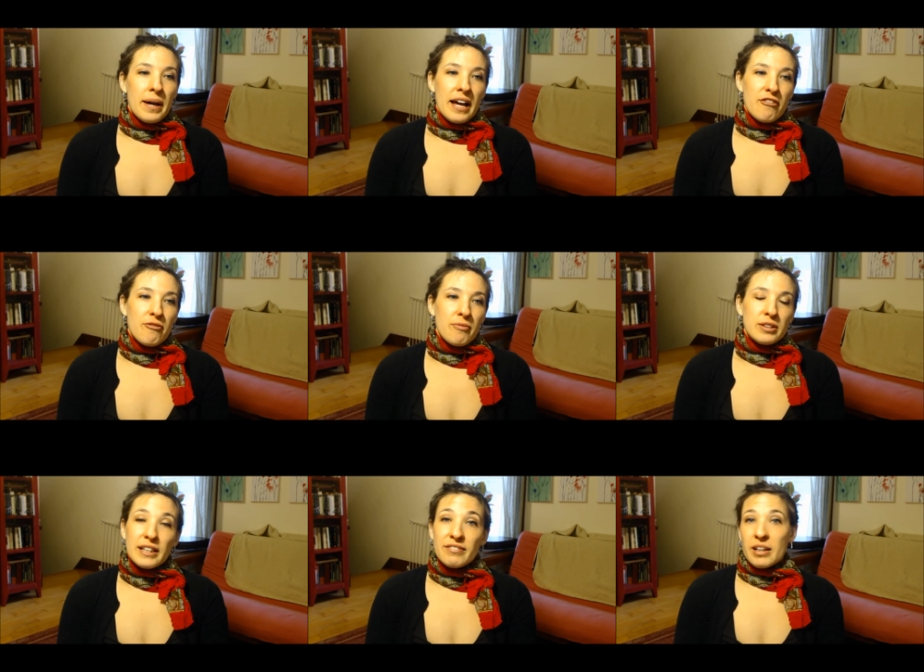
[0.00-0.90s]
but I've
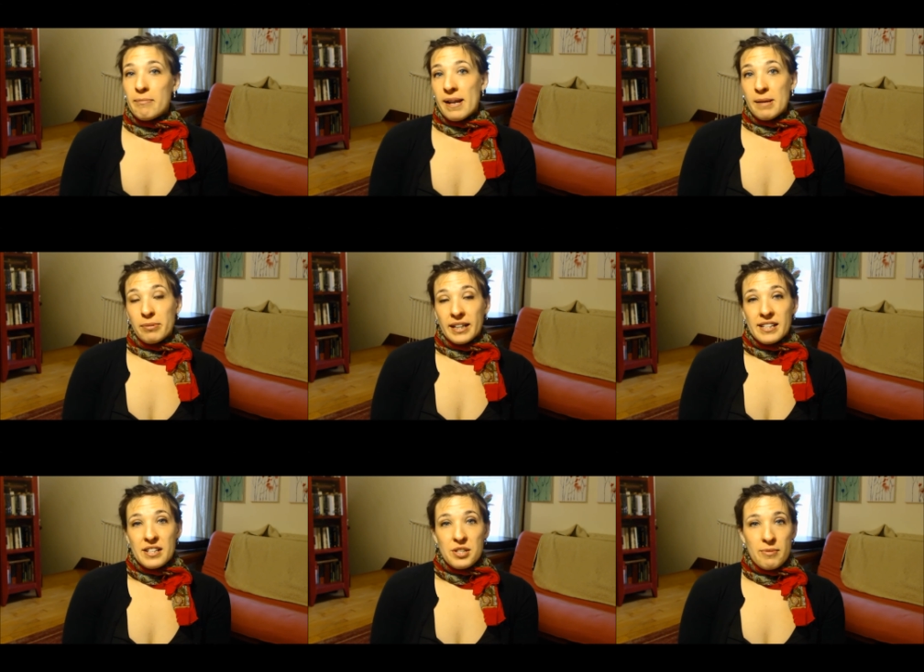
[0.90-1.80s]
lived in many
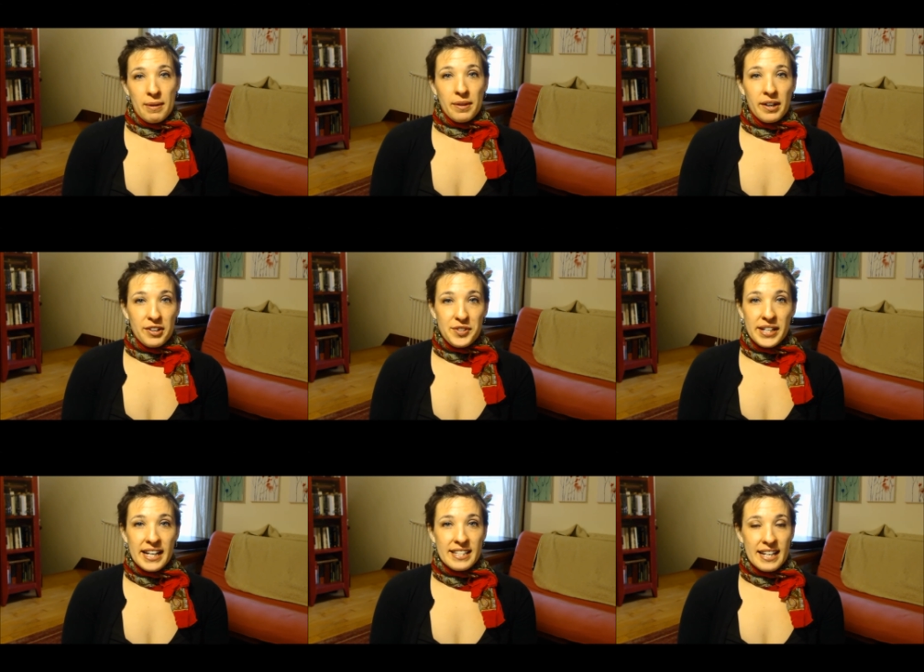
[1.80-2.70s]
places around the
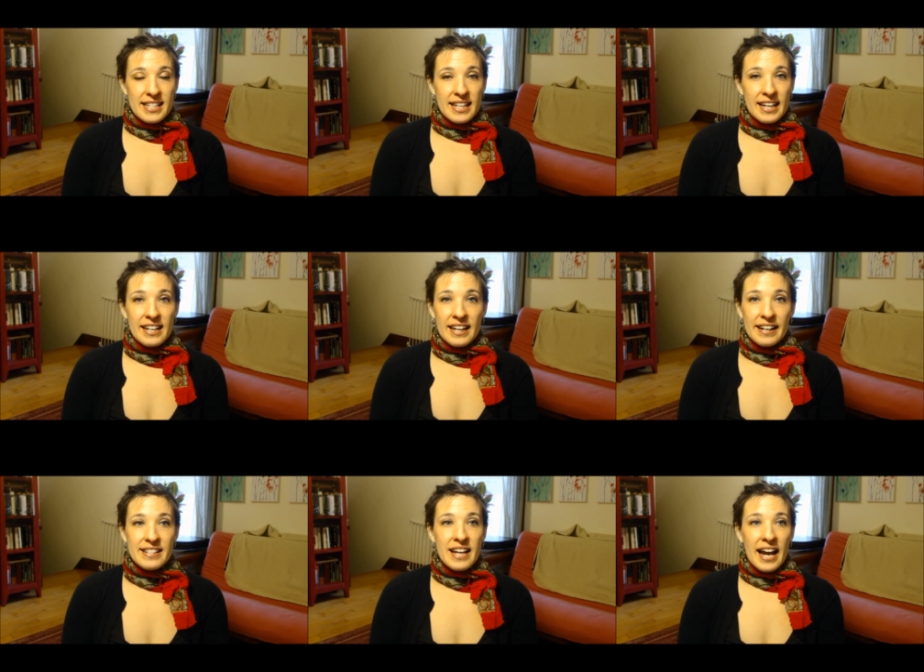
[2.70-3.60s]
country, as I said,
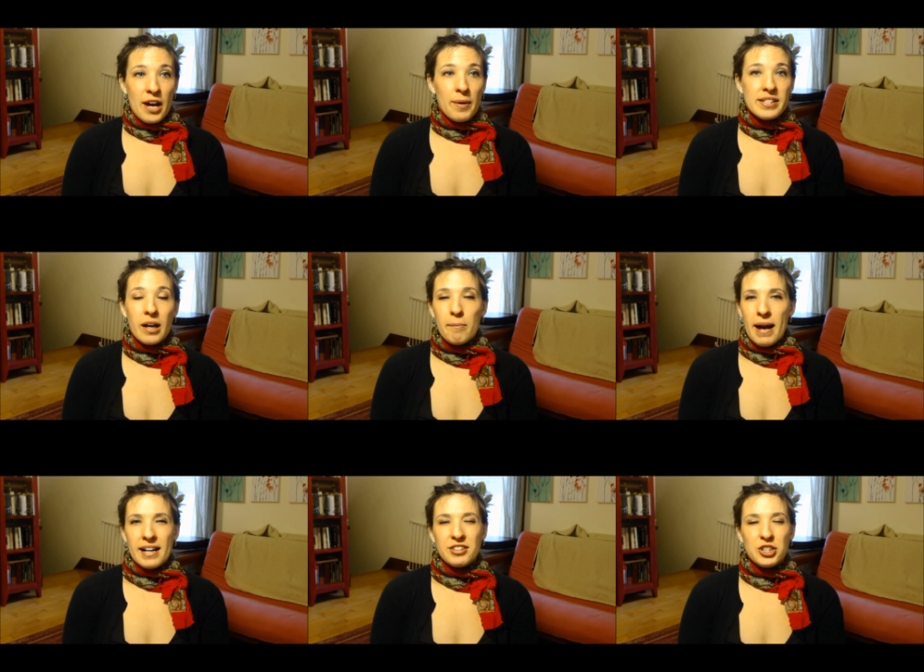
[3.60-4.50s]
and I always come
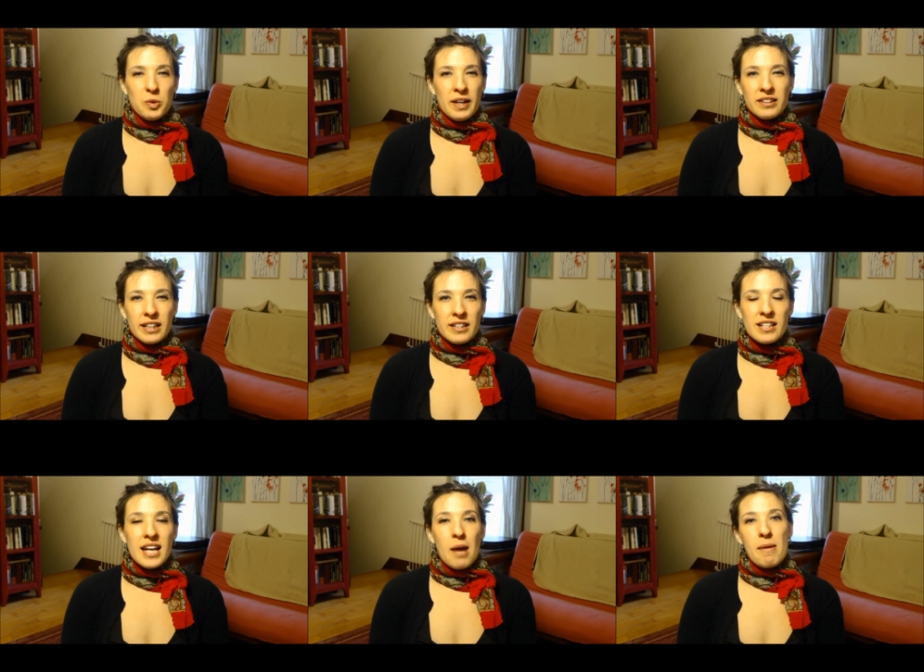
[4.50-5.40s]
back to New
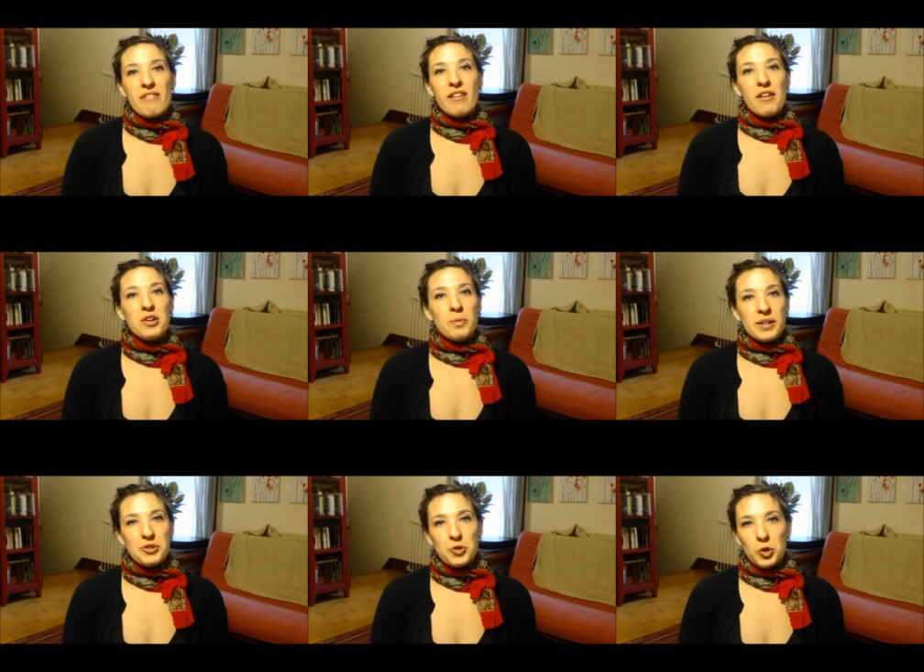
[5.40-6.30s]
England. My father
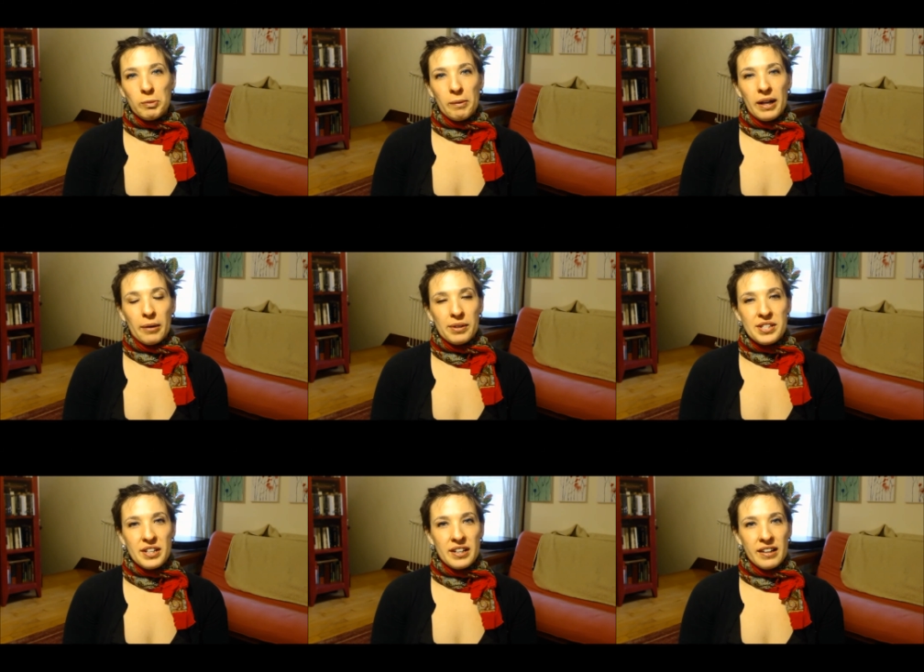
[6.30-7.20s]
once told me when I
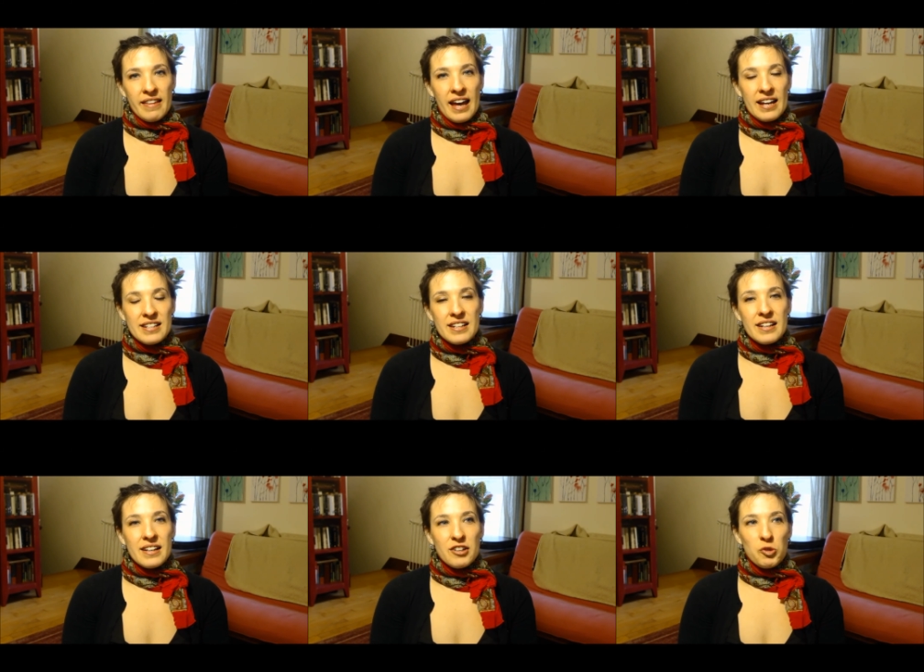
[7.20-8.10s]
was young that
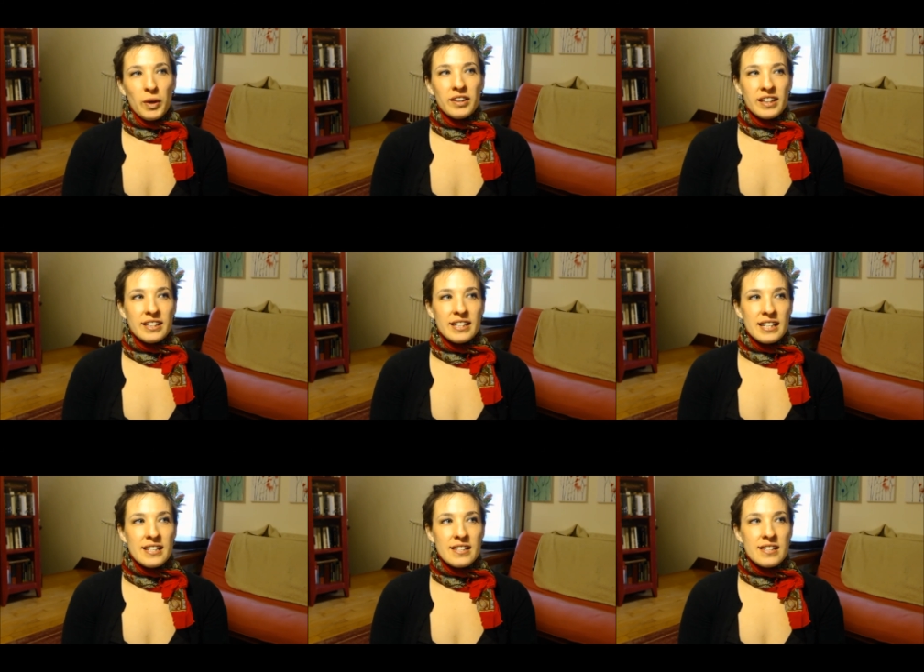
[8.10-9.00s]
New England
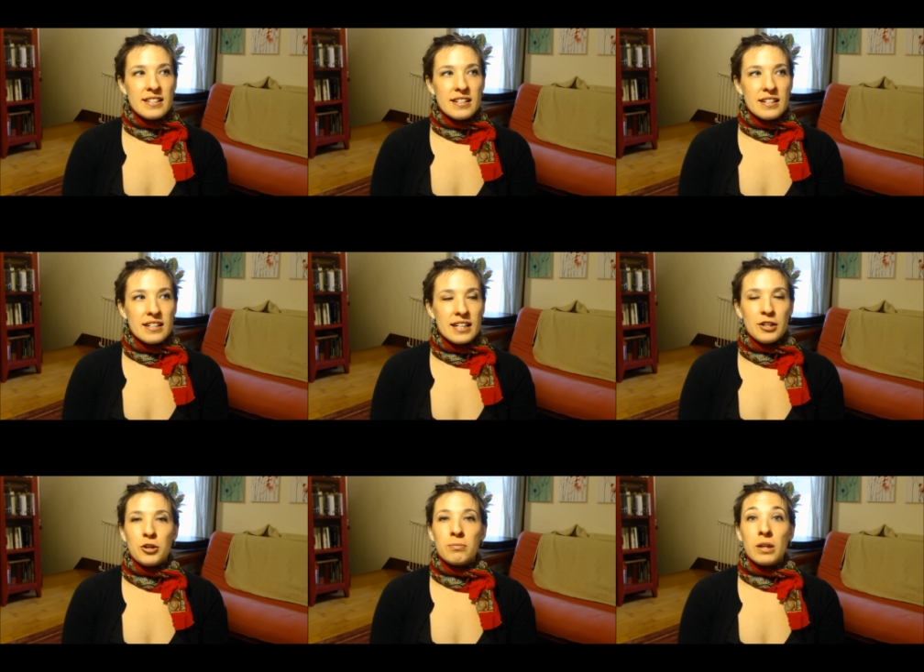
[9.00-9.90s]
is
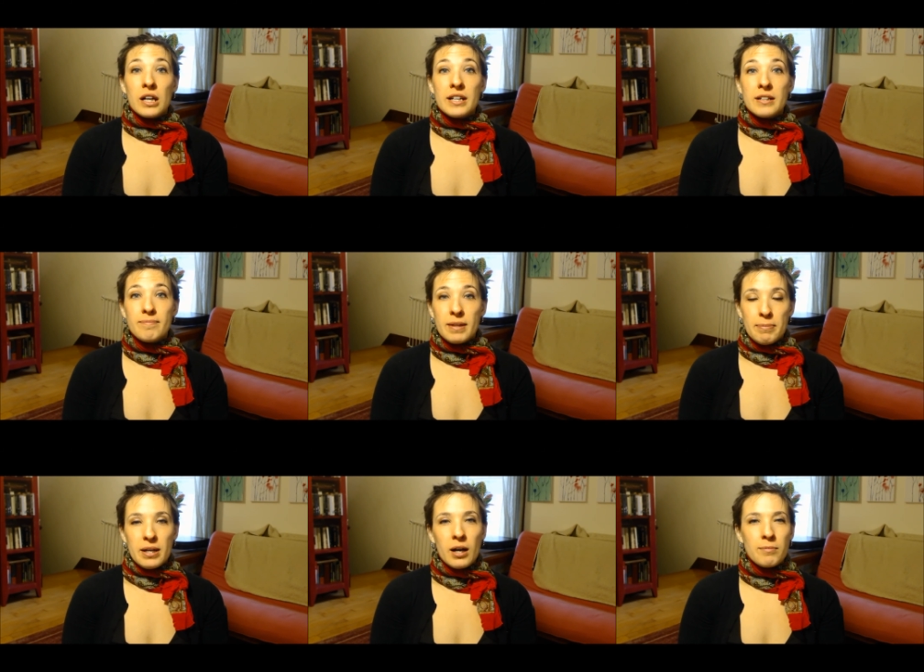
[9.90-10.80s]
in your blood,
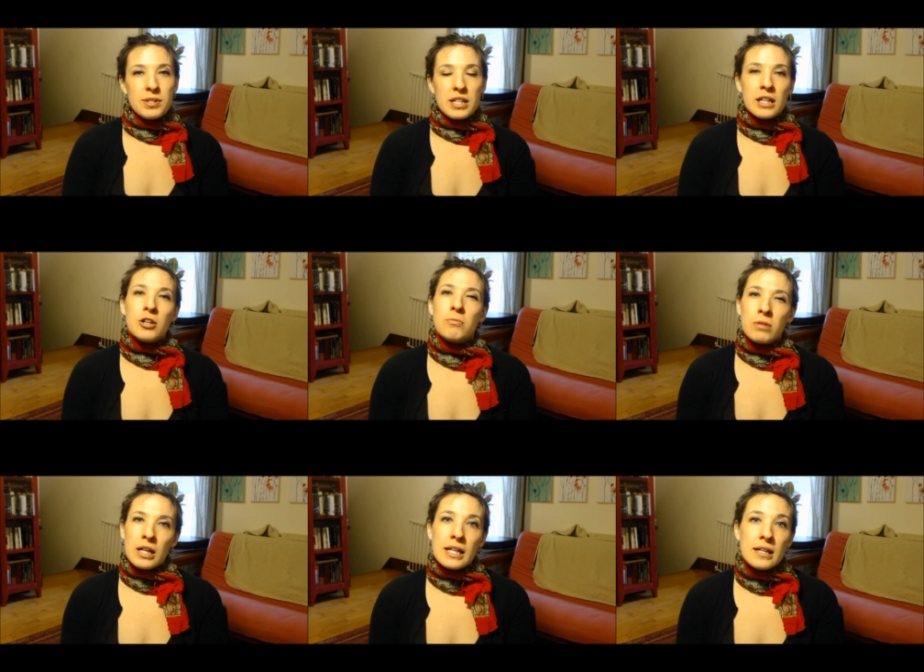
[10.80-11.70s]
it becomes in your
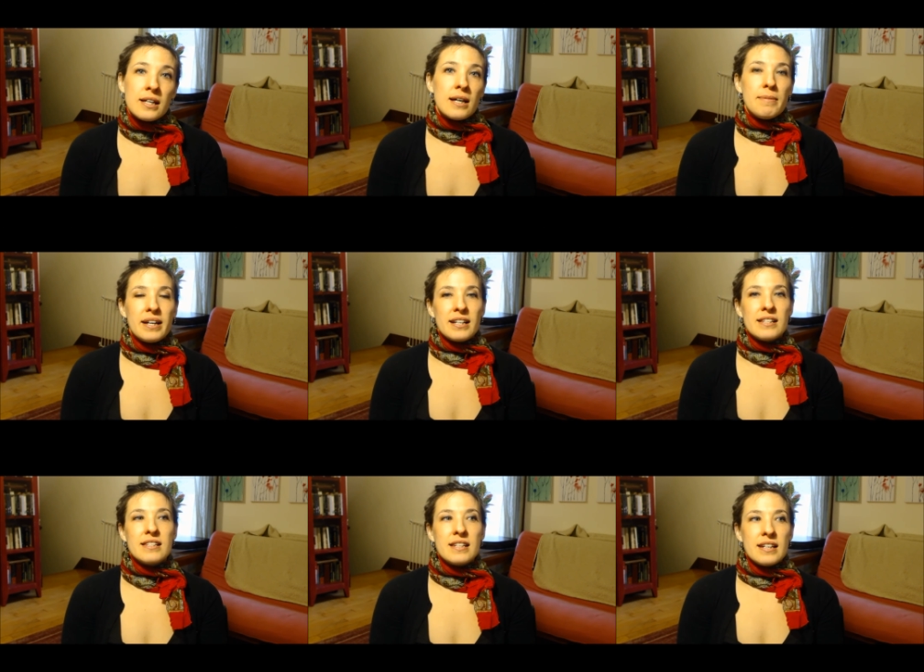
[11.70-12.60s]
blood
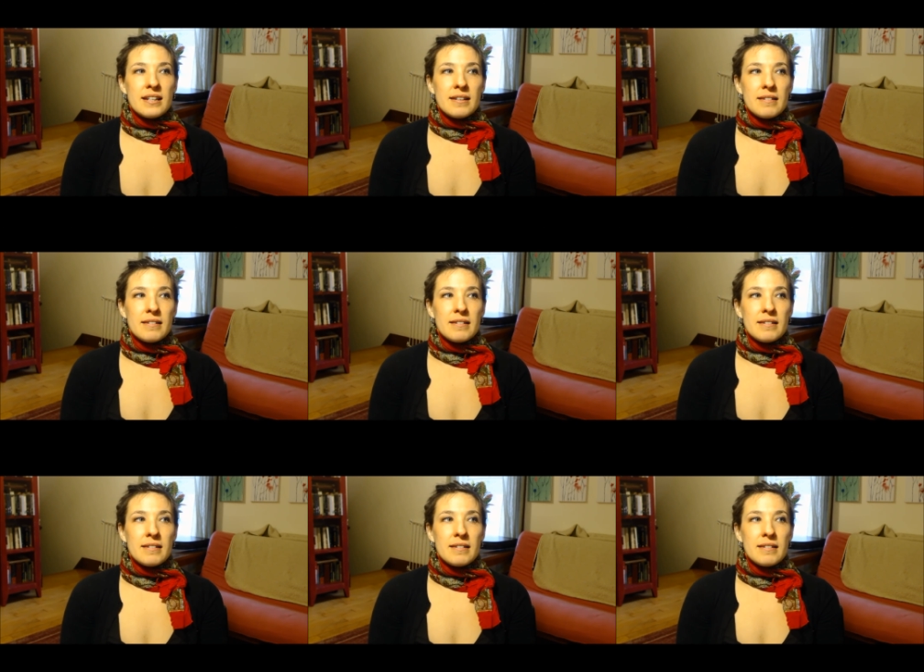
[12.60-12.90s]
because